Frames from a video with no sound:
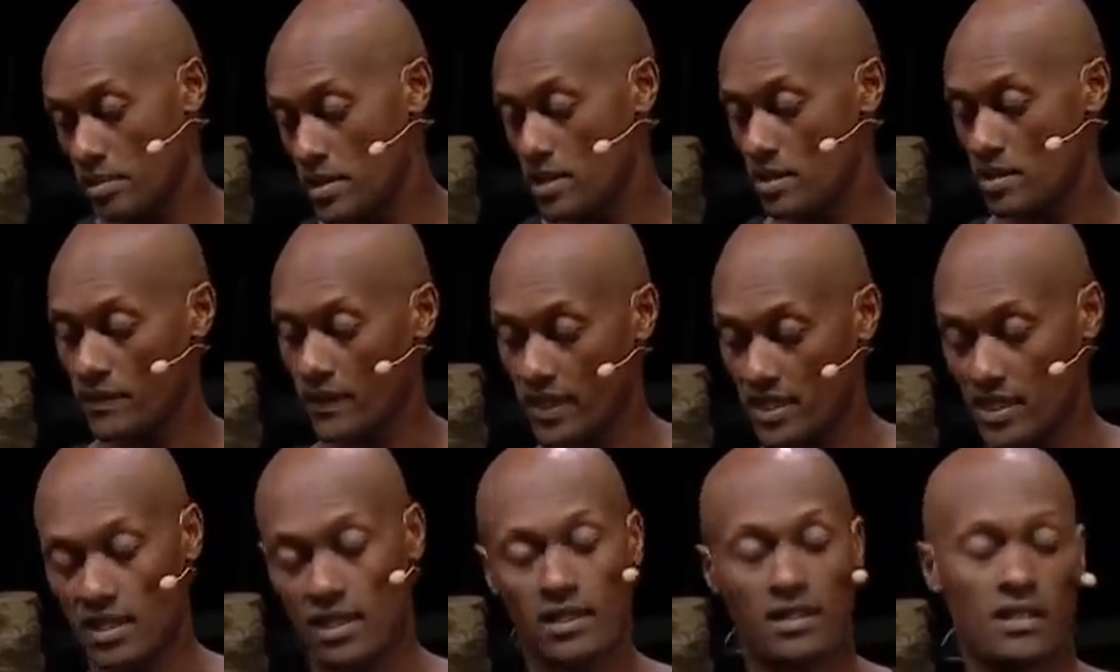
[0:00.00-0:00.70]
piece of
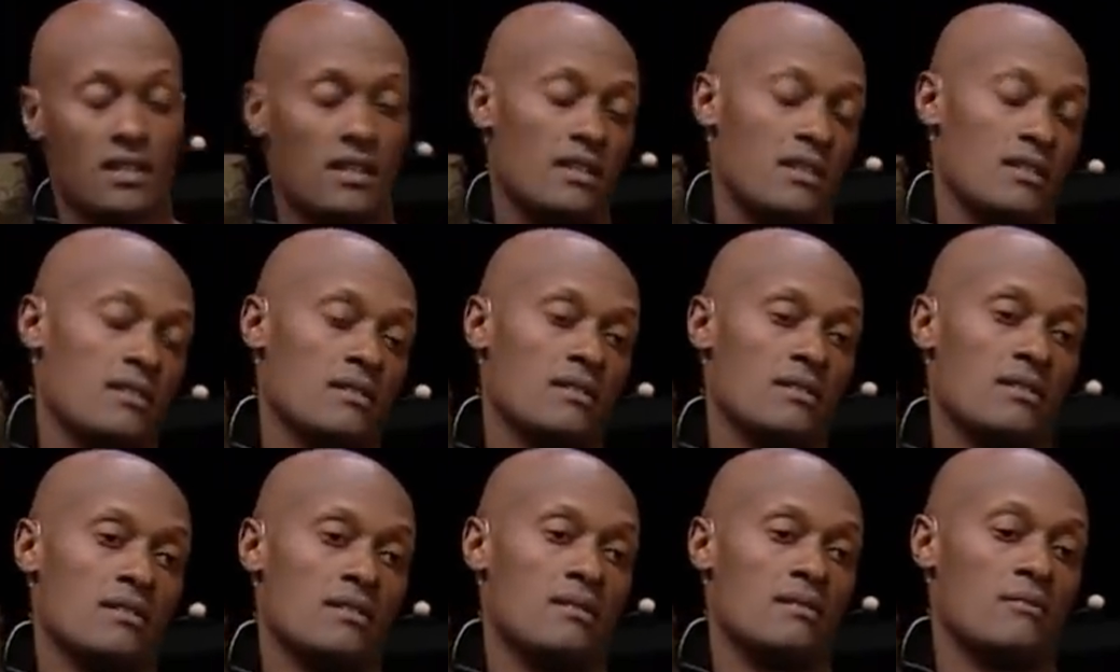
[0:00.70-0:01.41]
identity
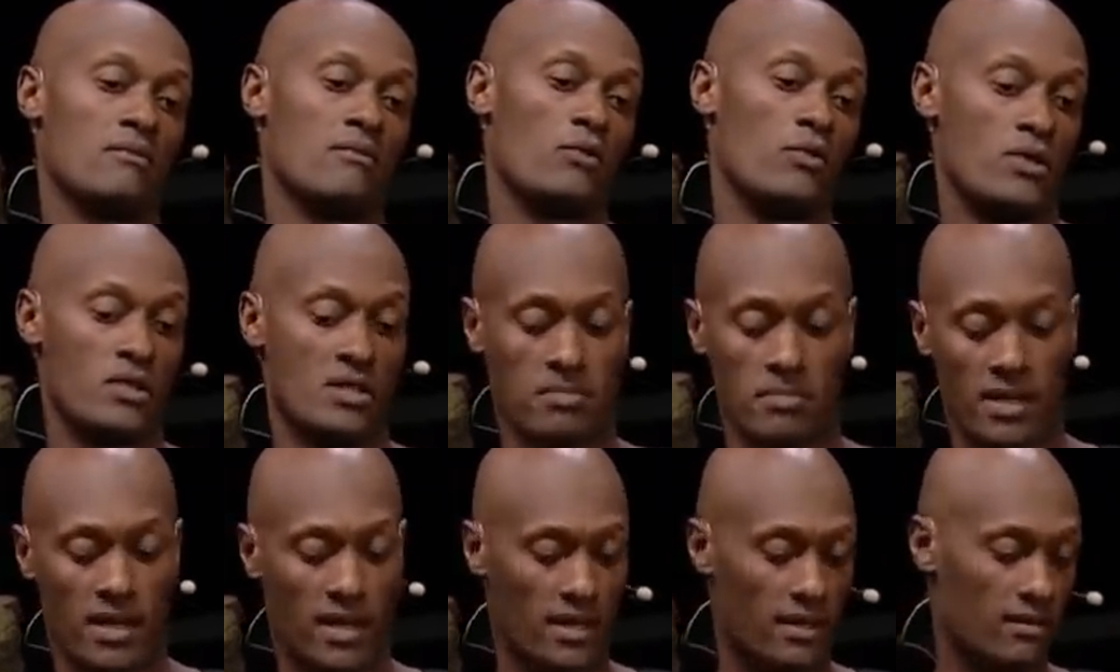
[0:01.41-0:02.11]
was
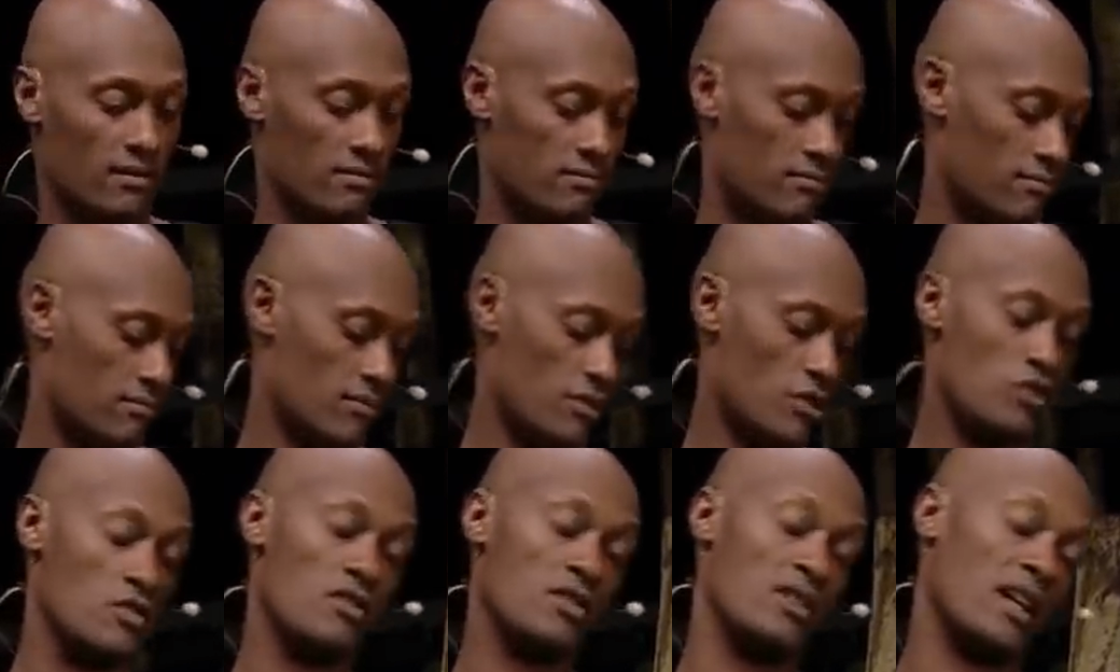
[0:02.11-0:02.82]
my
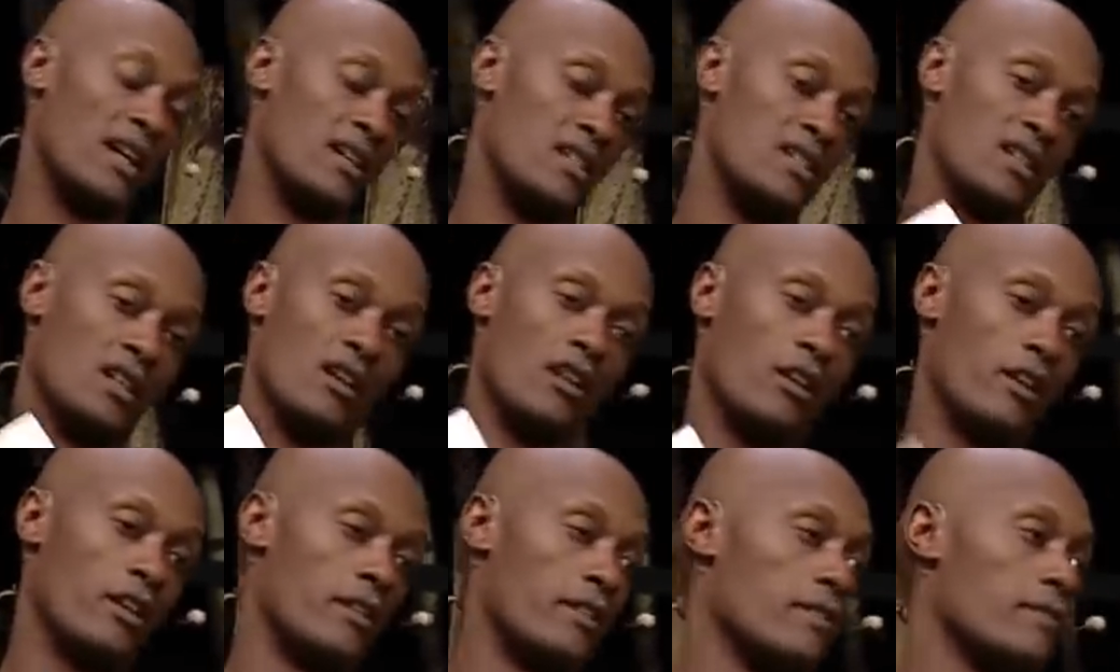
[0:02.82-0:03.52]
student I D
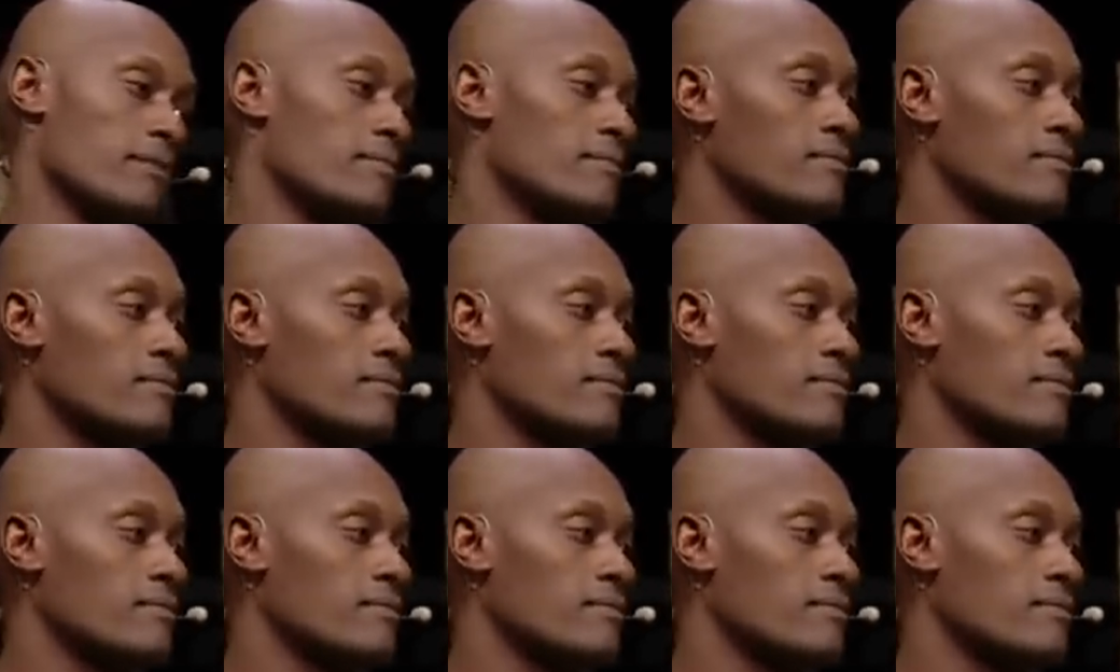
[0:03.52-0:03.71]
card.